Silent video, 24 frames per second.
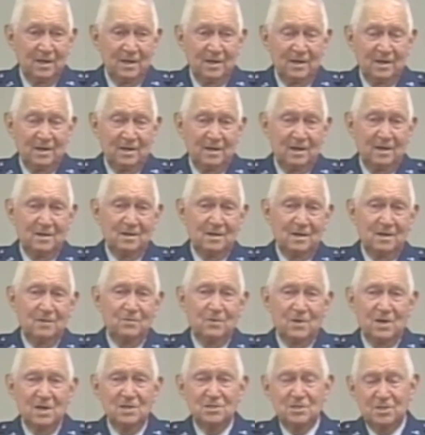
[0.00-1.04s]
and they, they
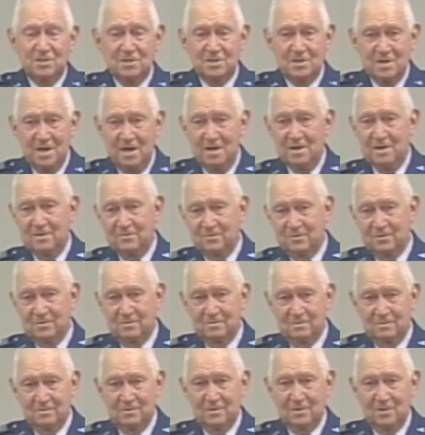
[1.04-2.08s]
washed us down
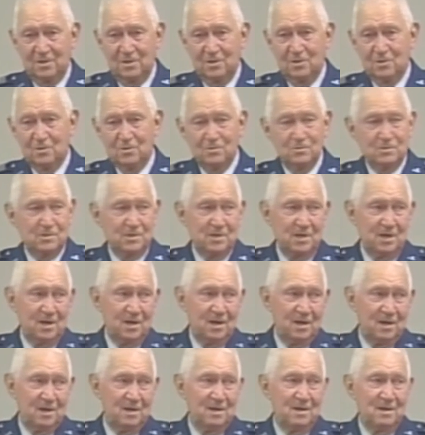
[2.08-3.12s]
with, a hose, and then
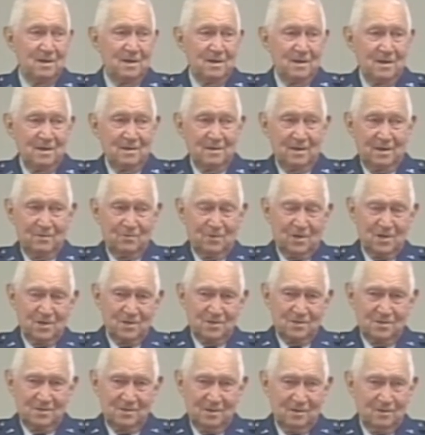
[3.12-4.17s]
they, they
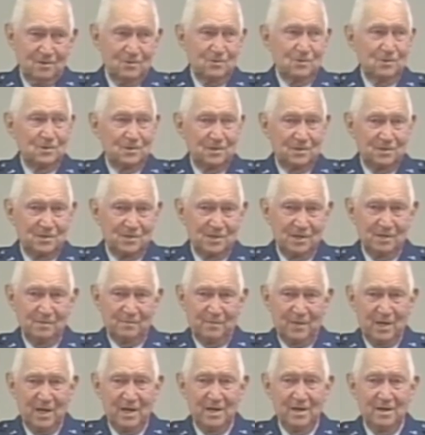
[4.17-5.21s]
washed the whole of the ship
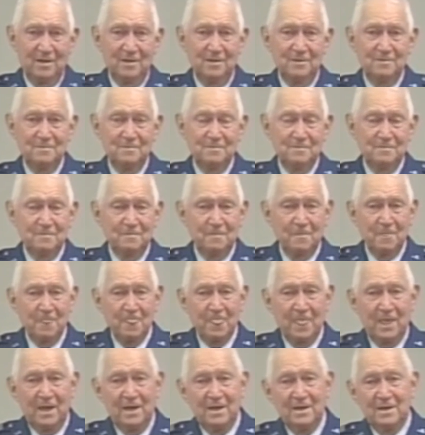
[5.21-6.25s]
down
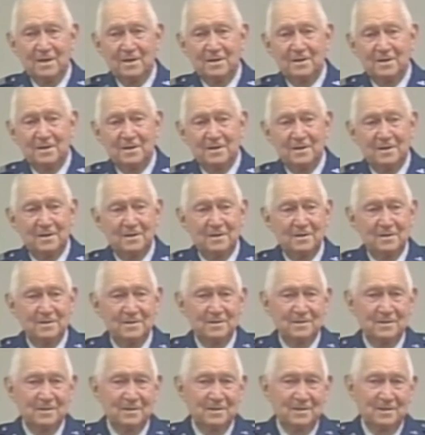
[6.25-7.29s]
and uh,
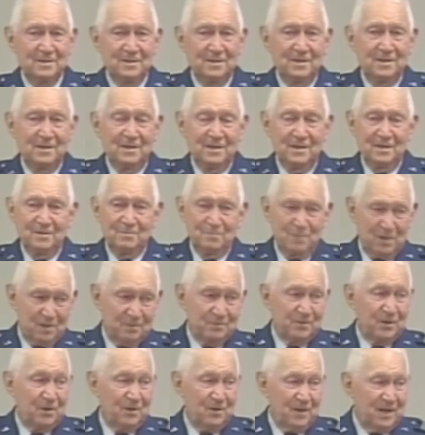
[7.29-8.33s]

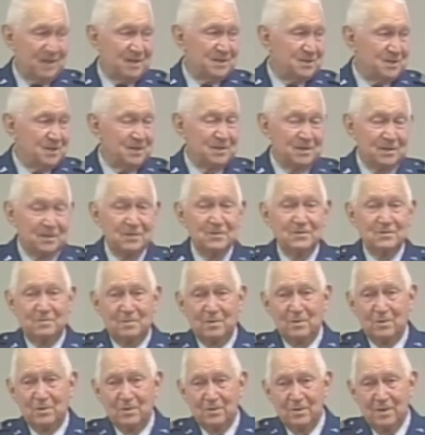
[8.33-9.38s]
pumped all that junk
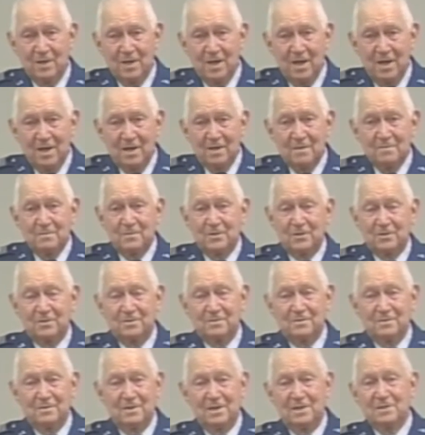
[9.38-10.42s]
overboard. But
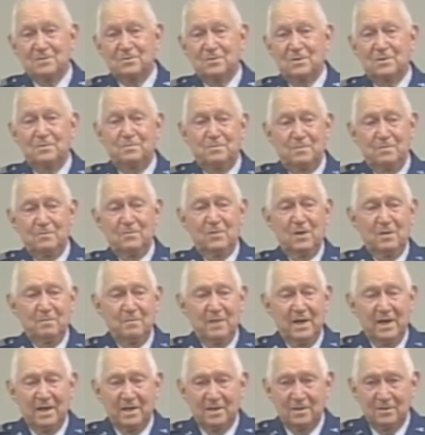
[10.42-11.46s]
as we went
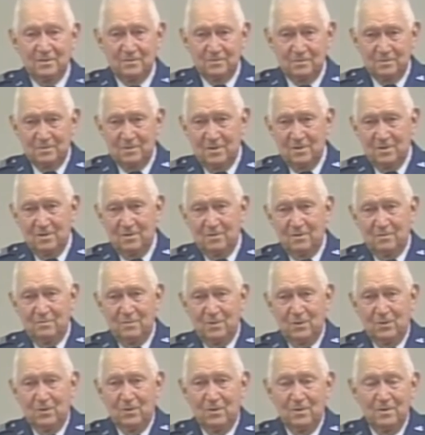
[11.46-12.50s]
back on, on
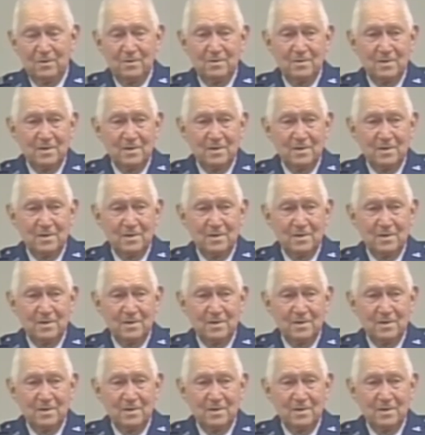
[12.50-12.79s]
board,